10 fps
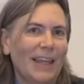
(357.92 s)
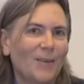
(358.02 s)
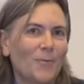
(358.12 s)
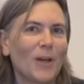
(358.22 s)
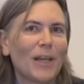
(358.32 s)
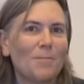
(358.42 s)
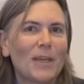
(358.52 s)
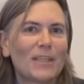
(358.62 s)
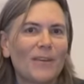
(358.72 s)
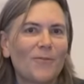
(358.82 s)
really
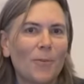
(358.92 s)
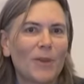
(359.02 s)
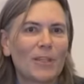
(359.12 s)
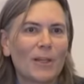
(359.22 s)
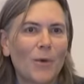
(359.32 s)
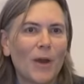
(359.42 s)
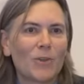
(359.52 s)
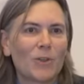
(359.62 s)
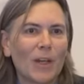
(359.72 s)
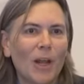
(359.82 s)
missing from this
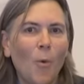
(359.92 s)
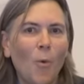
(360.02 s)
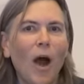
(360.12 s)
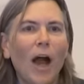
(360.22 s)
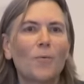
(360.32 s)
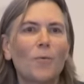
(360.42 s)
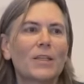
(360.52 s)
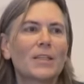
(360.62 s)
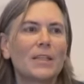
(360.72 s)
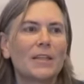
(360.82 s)
equation. Why
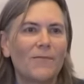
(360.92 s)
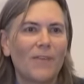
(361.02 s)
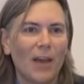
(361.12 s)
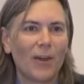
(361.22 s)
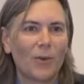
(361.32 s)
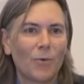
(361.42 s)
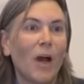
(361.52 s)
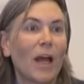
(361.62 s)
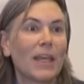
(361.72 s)
wasn't it valued? Why